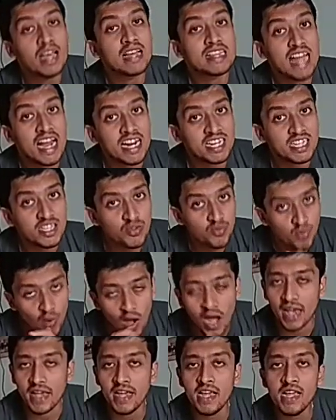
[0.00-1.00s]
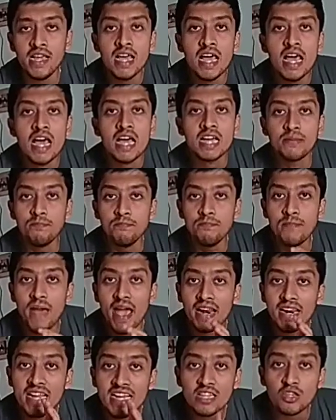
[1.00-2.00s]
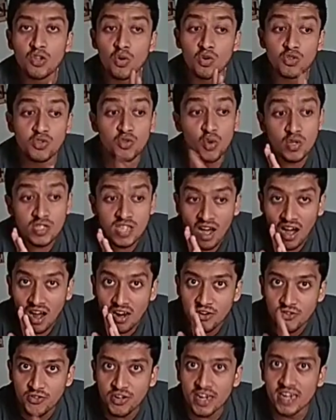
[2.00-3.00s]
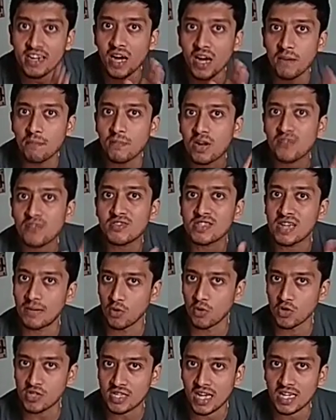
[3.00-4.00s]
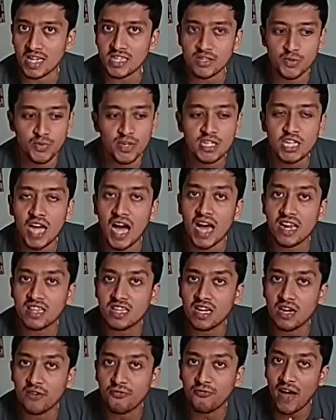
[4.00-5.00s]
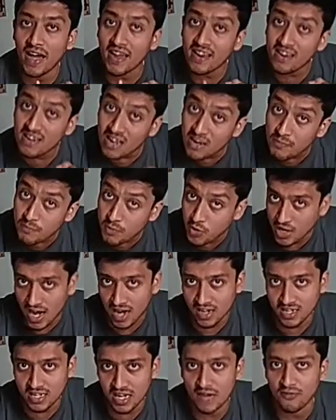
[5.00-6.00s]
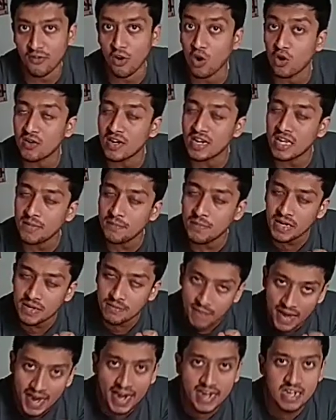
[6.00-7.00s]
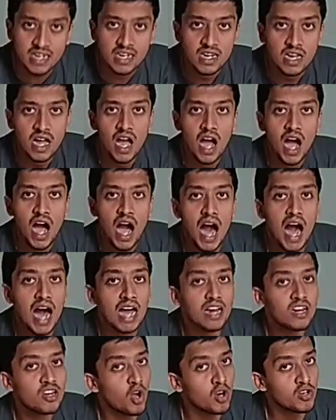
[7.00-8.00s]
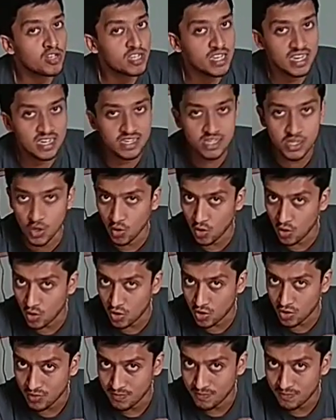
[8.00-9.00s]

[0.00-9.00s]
That's why those 100 number of samosas, which are the final product, have already been made, are not yet sold.